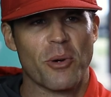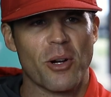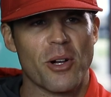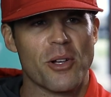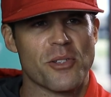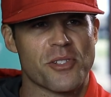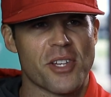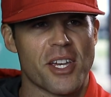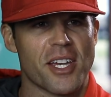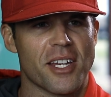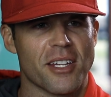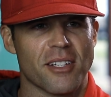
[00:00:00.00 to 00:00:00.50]

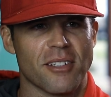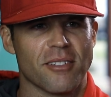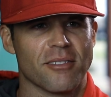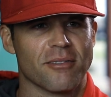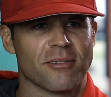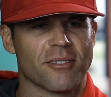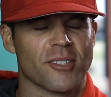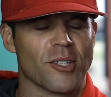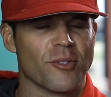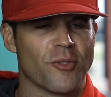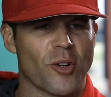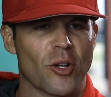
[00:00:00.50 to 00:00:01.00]
was a
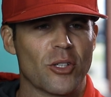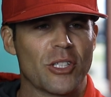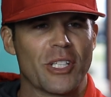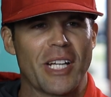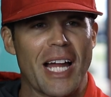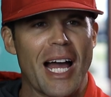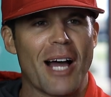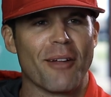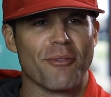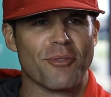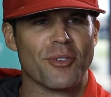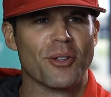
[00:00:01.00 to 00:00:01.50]
converted
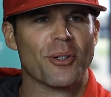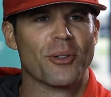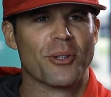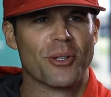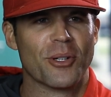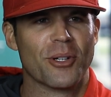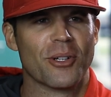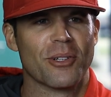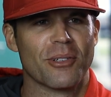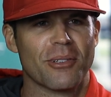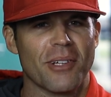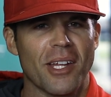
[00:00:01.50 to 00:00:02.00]

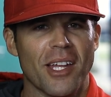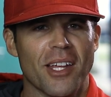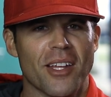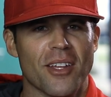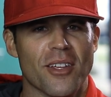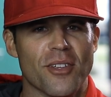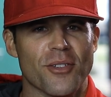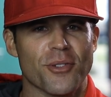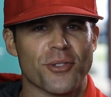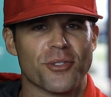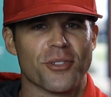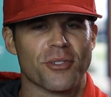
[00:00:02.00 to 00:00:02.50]
outfielder
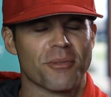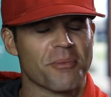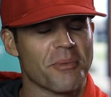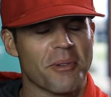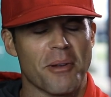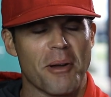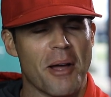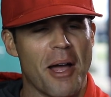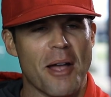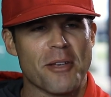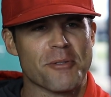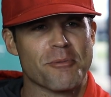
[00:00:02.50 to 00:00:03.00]
is
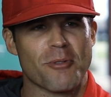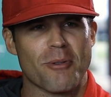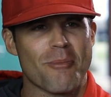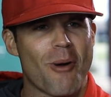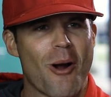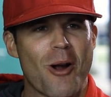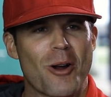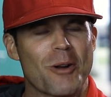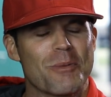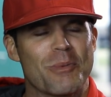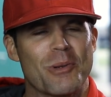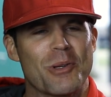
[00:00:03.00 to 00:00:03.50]
as
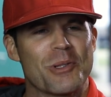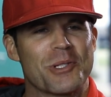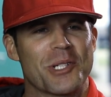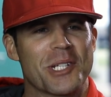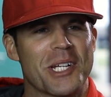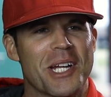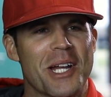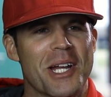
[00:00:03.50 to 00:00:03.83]
remarkable as it